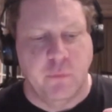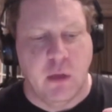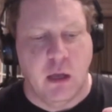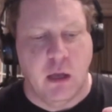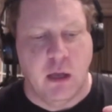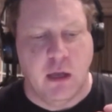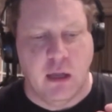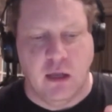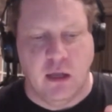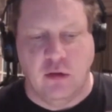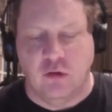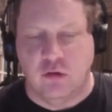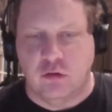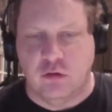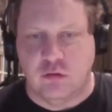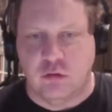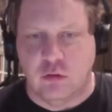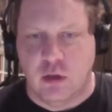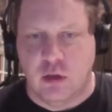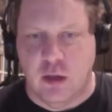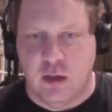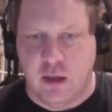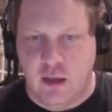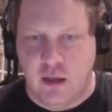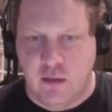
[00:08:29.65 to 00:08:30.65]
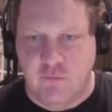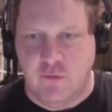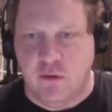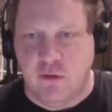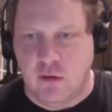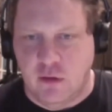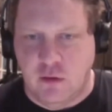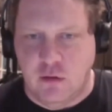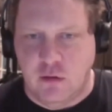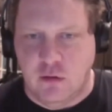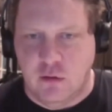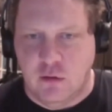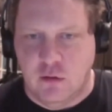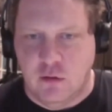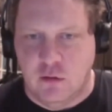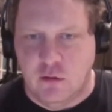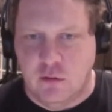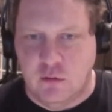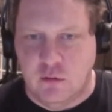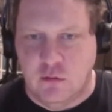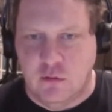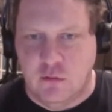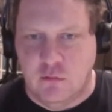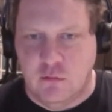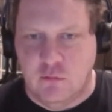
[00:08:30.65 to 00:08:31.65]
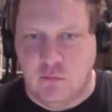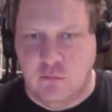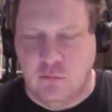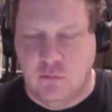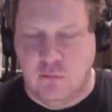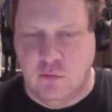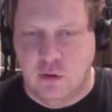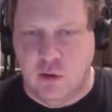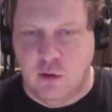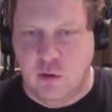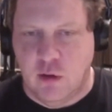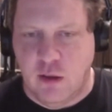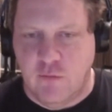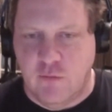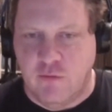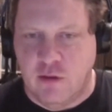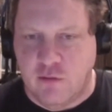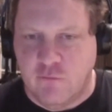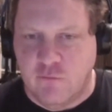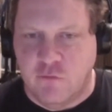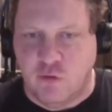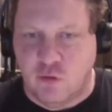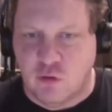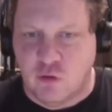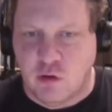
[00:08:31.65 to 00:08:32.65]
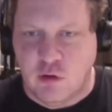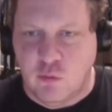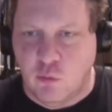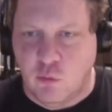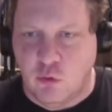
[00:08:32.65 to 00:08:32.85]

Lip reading: against a heavy infantry.